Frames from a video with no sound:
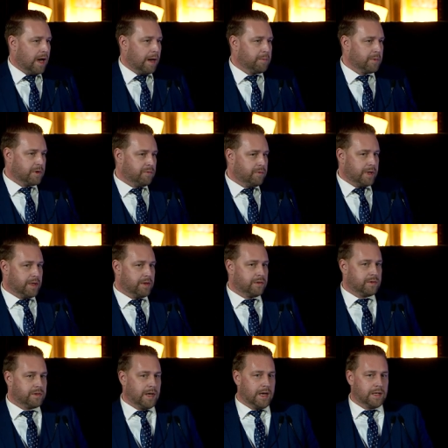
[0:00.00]
I'm
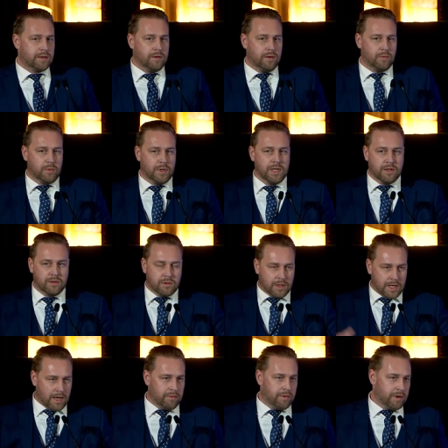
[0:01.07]
convinced that we
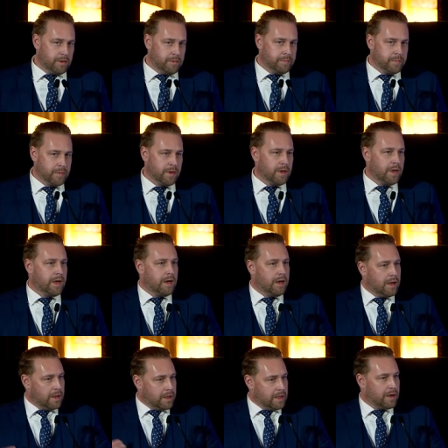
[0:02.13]
together
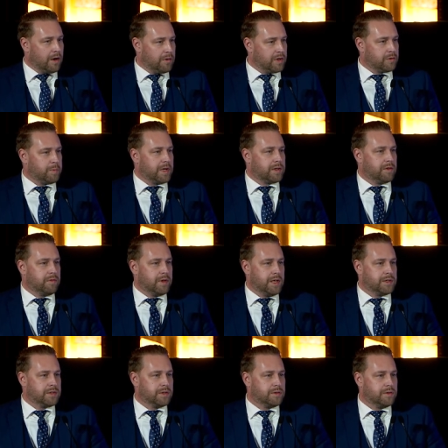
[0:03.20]
uh, in our respective
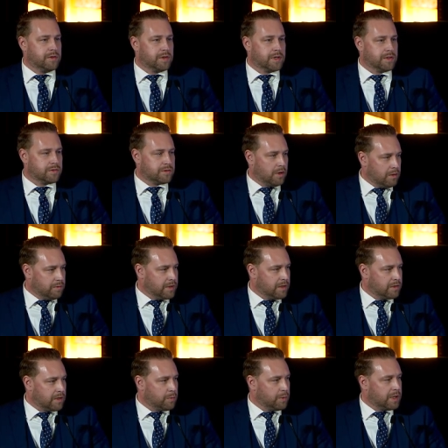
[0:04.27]
nations can solve
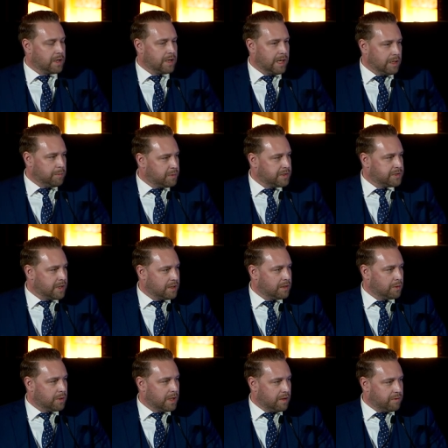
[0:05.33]
this and we can help each
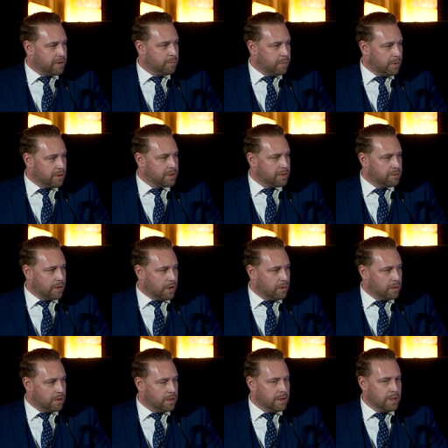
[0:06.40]
other. We have an important
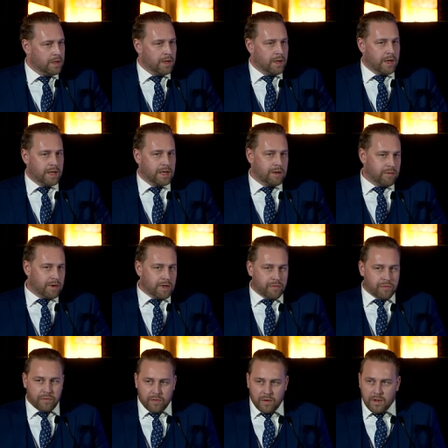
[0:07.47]
role. And even
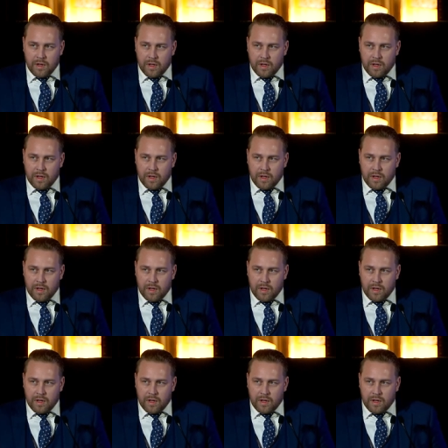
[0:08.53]
if